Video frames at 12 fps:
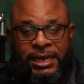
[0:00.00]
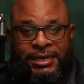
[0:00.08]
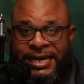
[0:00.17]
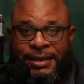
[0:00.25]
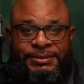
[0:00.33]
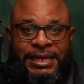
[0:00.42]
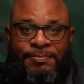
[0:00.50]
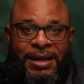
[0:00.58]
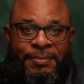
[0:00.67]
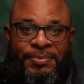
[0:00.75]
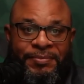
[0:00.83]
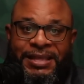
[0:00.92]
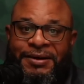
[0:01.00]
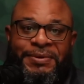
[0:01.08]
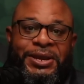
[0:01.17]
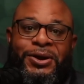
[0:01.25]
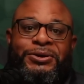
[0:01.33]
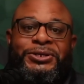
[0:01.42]
names that pop up that
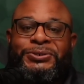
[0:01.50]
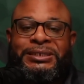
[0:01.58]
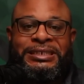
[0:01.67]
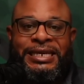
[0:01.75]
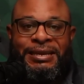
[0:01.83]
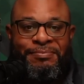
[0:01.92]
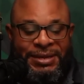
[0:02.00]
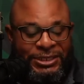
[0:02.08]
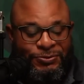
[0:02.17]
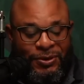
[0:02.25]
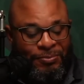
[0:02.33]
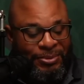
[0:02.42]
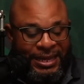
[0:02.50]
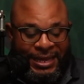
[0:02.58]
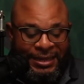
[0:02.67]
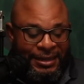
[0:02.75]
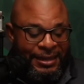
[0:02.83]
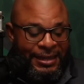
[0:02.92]
we aren't used to seeing in Big 12 play.
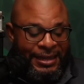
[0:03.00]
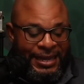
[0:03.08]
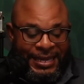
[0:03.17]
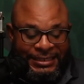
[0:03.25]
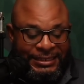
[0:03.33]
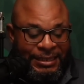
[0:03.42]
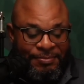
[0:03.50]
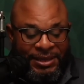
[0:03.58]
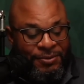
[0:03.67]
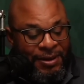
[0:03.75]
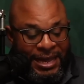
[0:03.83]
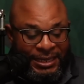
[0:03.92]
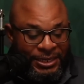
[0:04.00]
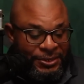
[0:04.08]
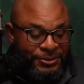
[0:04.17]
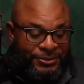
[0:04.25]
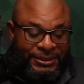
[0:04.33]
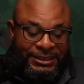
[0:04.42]
It's the
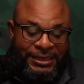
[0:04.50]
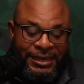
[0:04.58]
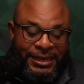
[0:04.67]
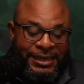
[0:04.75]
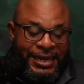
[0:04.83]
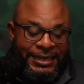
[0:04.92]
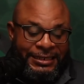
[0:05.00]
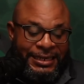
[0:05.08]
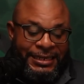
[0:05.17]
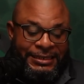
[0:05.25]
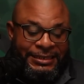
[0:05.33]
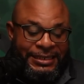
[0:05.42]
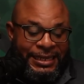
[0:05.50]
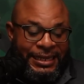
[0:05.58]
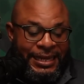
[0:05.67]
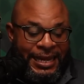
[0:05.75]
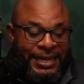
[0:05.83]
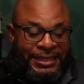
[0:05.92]
BYUs. It is the
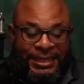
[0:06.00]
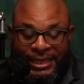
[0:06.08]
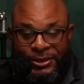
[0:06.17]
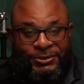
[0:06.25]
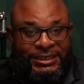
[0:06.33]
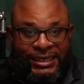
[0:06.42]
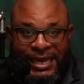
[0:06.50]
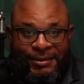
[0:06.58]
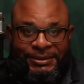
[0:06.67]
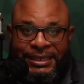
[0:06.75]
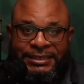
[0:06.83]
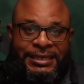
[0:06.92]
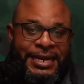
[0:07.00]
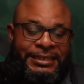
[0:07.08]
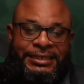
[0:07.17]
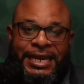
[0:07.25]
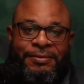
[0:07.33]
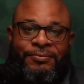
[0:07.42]
UCFs. That's the
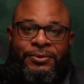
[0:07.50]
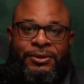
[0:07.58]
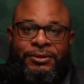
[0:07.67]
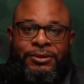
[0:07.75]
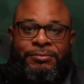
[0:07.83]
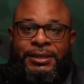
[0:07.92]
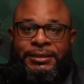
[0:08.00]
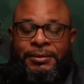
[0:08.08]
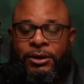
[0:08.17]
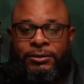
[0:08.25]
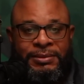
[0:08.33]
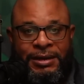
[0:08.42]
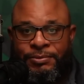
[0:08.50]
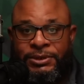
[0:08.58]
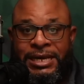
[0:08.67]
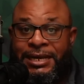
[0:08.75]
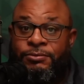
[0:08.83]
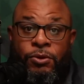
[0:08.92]
next game for Oklahoma, or that we're
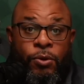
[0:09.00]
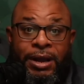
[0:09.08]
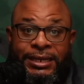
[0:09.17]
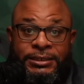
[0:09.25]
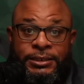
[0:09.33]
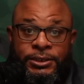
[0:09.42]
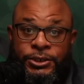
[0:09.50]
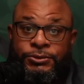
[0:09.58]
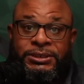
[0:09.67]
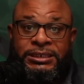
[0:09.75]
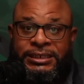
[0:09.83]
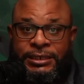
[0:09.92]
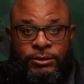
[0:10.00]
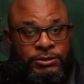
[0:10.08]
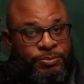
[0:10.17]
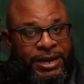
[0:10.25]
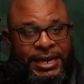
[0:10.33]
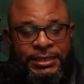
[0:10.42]
not quite used to seeing those
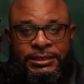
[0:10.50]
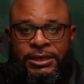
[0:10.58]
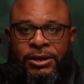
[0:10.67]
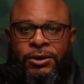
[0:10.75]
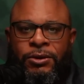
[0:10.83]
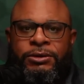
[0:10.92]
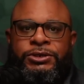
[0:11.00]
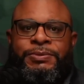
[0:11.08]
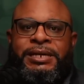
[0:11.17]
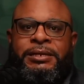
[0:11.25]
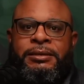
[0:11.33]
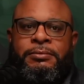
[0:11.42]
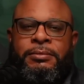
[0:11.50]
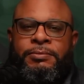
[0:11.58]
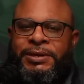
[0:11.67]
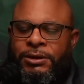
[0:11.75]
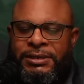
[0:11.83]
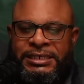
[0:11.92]
brands, or we
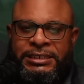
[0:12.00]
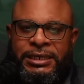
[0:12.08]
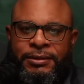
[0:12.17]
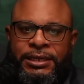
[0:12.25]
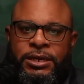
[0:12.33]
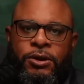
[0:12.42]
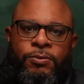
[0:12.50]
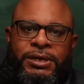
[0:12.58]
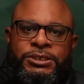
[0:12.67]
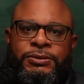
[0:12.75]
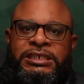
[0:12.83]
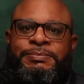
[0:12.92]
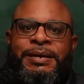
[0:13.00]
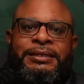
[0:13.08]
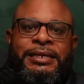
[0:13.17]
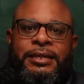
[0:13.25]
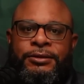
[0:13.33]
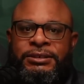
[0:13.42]
don't necessarily know what to
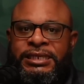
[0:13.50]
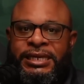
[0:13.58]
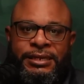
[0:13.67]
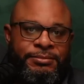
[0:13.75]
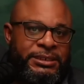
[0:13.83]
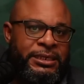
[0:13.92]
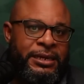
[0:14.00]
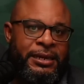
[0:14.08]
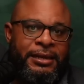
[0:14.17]
expect out of those teams.